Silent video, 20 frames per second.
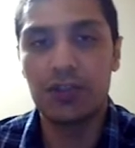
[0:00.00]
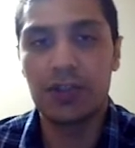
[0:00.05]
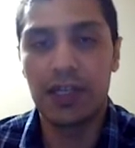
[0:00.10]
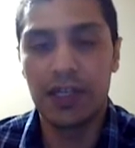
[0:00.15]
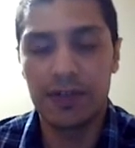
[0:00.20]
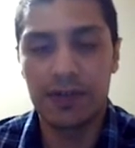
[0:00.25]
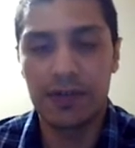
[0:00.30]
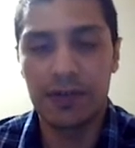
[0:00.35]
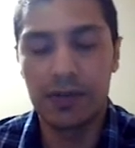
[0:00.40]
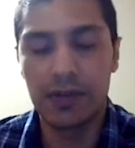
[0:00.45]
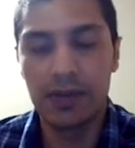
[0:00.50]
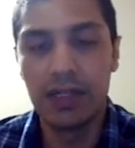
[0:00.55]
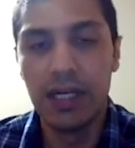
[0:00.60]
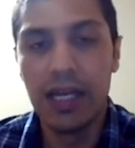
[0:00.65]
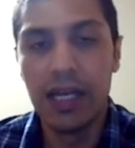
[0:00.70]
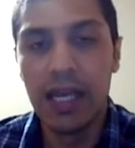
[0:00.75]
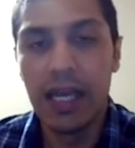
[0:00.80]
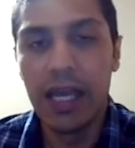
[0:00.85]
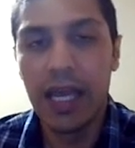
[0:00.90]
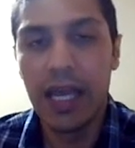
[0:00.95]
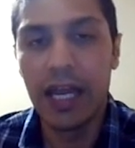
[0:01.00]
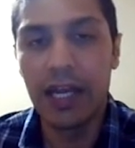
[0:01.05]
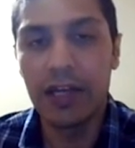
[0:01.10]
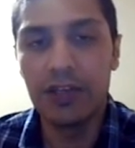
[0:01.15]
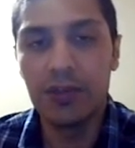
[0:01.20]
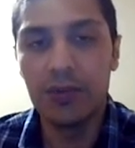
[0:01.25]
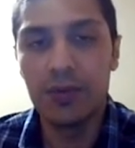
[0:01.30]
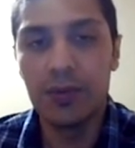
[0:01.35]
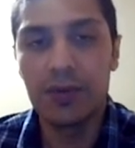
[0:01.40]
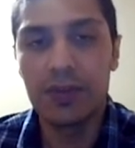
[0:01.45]
each cluster
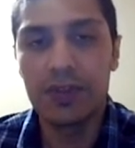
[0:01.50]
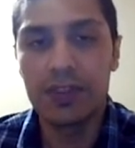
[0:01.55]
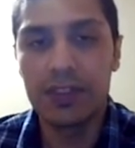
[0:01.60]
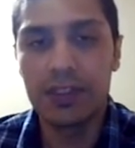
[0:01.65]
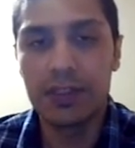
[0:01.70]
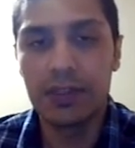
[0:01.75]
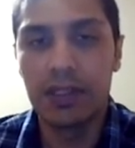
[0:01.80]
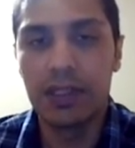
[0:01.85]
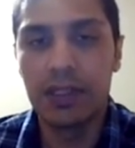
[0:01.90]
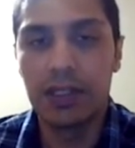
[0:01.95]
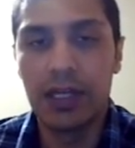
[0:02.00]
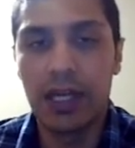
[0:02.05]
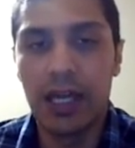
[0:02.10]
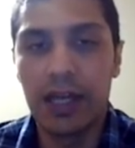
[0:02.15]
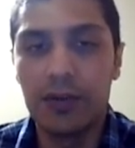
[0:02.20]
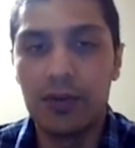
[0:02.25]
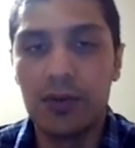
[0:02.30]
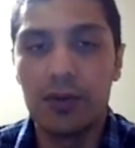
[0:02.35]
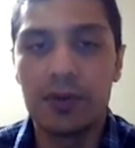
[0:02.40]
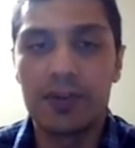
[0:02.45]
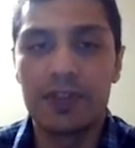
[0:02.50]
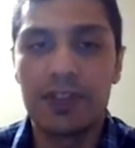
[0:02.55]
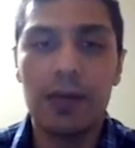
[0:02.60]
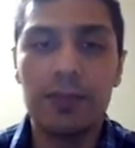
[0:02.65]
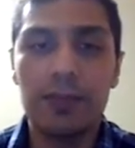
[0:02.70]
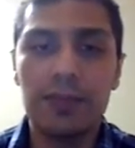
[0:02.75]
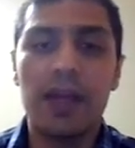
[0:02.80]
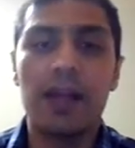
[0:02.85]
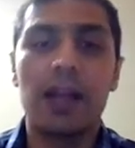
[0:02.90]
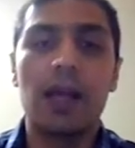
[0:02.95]
and you
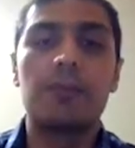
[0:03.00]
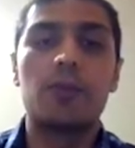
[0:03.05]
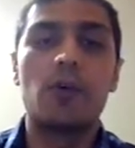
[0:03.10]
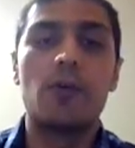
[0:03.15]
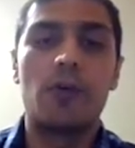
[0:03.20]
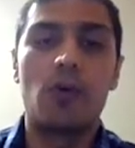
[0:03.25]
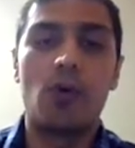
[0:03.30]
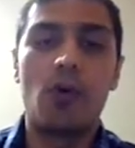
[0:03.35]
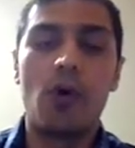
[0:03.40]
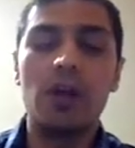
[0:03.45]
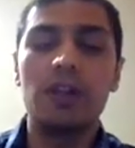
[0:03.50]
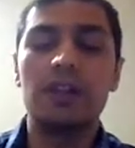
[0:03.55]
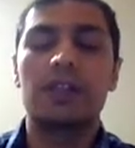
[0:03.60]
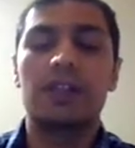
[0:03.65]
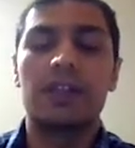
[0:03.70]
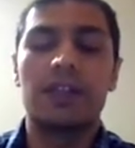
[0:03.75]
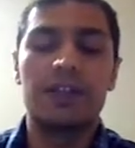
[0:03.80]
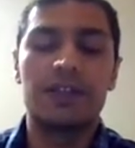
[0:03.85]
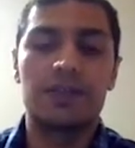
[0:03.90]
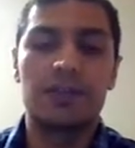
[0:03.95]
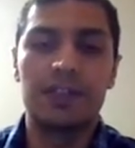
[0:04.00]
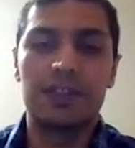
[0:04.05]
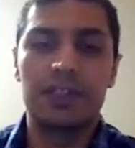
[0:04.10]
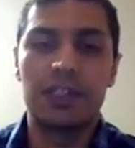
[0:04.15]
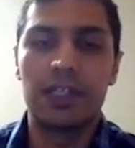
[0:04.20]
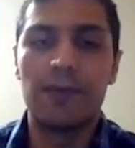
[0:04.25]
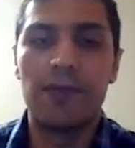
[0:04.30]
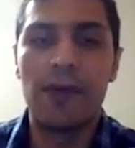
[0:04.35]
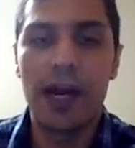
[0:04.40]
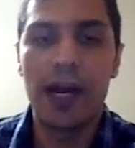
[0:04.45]
sum that up over all the clusters
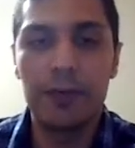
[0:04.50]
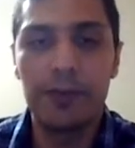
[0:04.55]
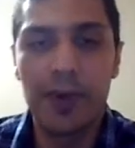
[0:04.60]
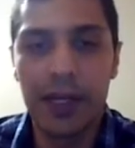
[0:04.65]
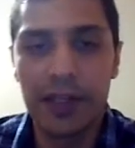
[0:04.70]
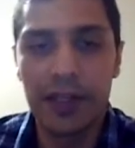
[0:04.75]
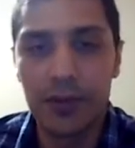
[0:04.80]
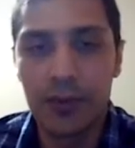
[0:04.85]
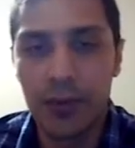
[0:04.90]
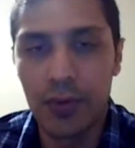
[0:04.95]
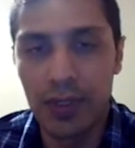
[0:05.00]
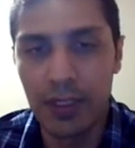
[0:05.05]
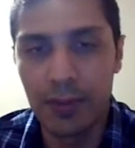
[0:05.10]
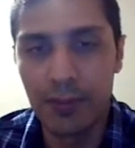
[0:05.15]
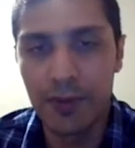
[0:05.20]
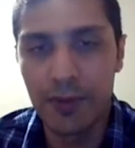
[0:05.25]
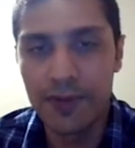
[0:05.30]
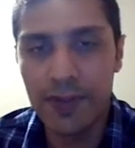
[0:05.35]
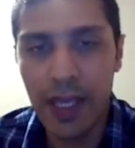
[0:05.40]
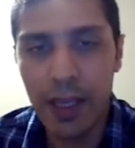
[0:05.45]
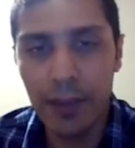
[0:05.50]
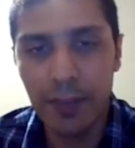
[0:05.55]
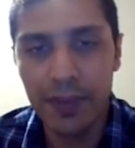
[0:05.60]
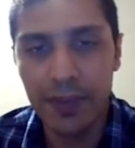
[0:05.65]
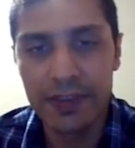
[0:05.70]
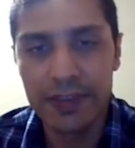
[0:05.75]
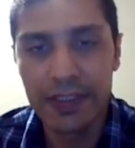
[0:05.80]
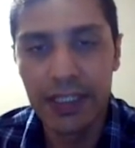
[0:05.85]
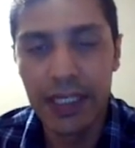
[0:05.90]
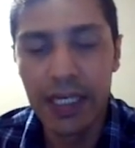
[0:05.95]
and divide by the total number of
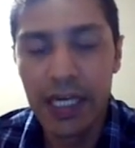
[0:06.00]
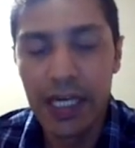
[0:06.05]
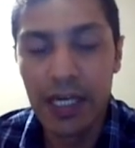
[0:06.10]
samples.